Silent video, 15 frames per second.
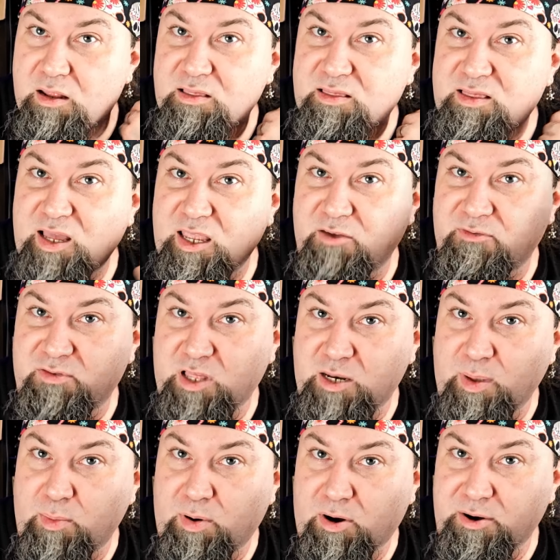Thank you for letting
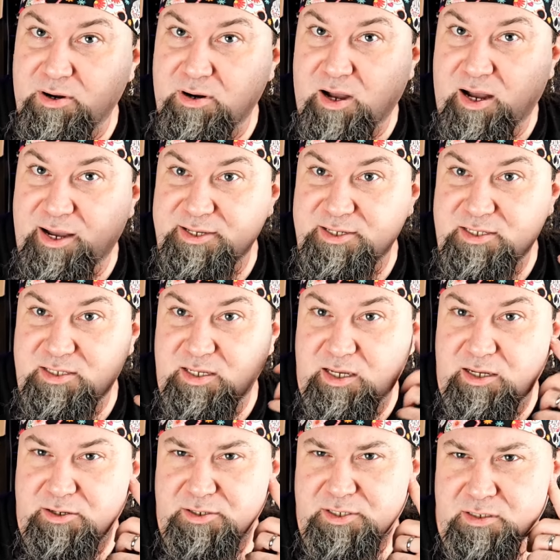me borrow your eyes,
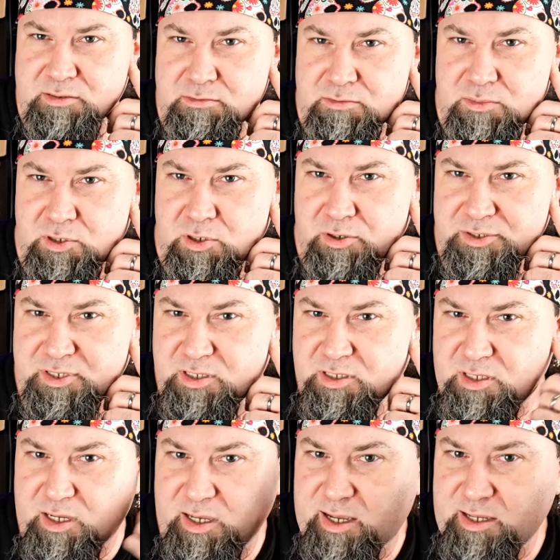ears, and noses,
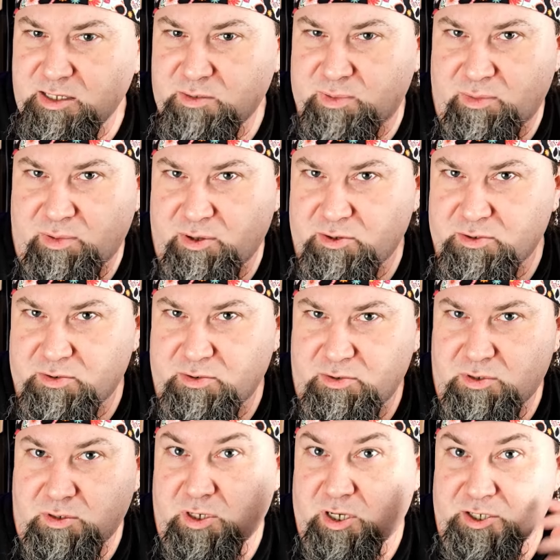I guess. Maybe you
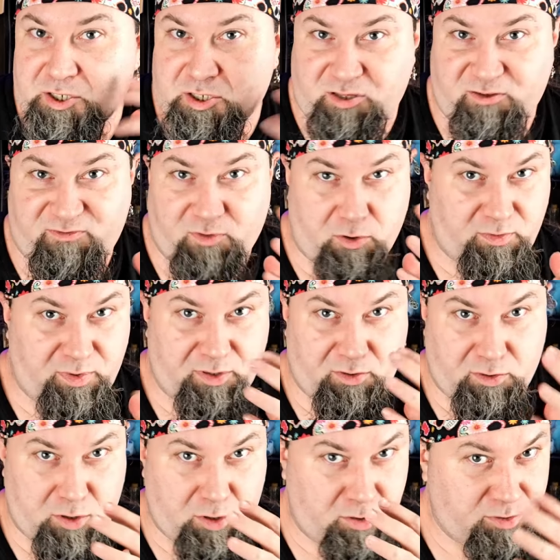touched the phone with your
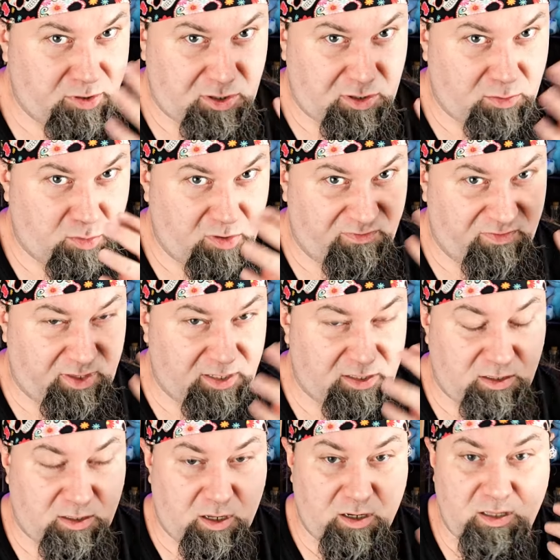nose to move things
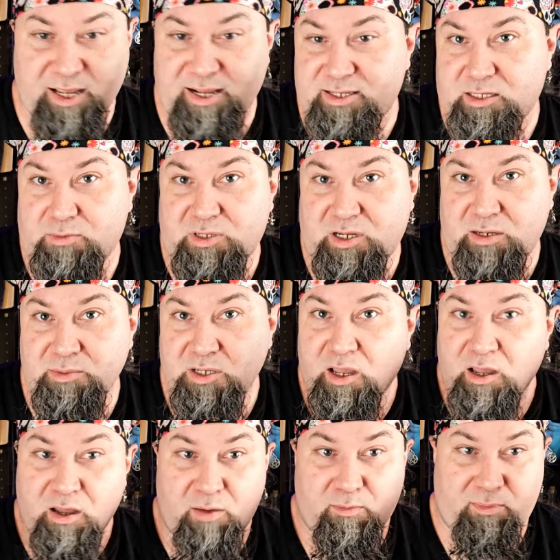along. Like, sometimes
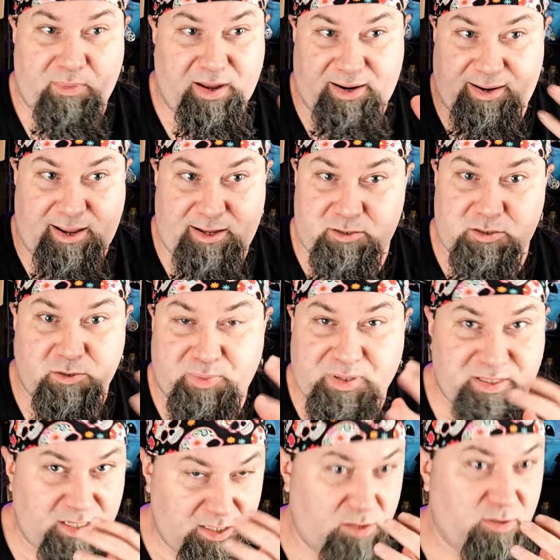my hands are
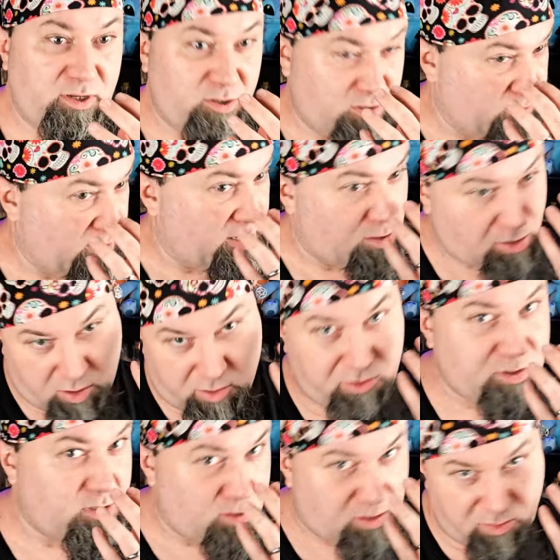busy, so I use my
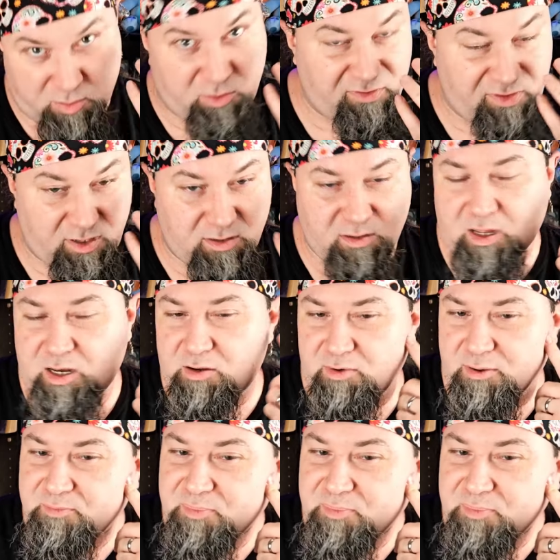nose to move the... Anyway.